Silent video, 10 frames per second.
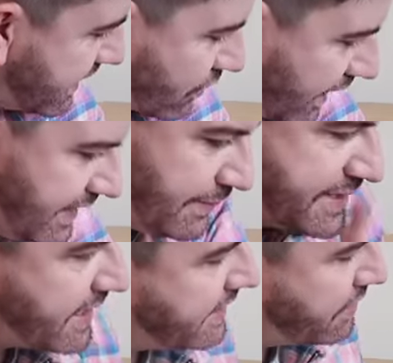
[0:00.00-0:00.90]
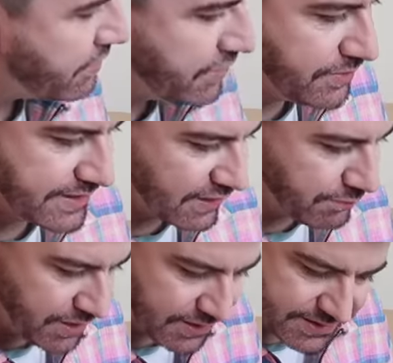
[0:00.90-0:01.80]
Right, let me take you through this.
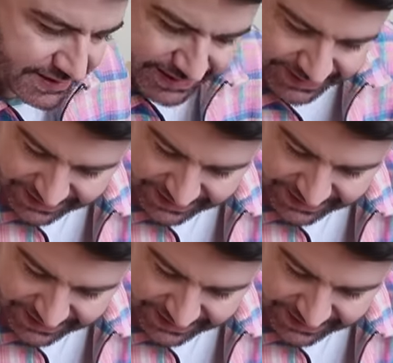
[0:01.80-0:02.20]
I've plugged it in.